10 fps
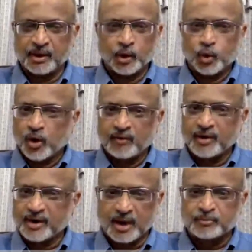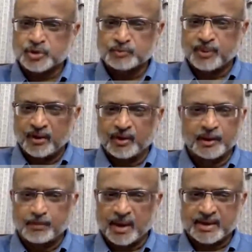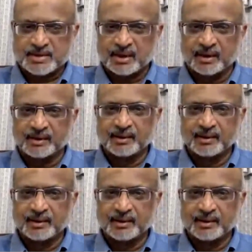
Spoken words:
Whoever comes to power in Pakistan,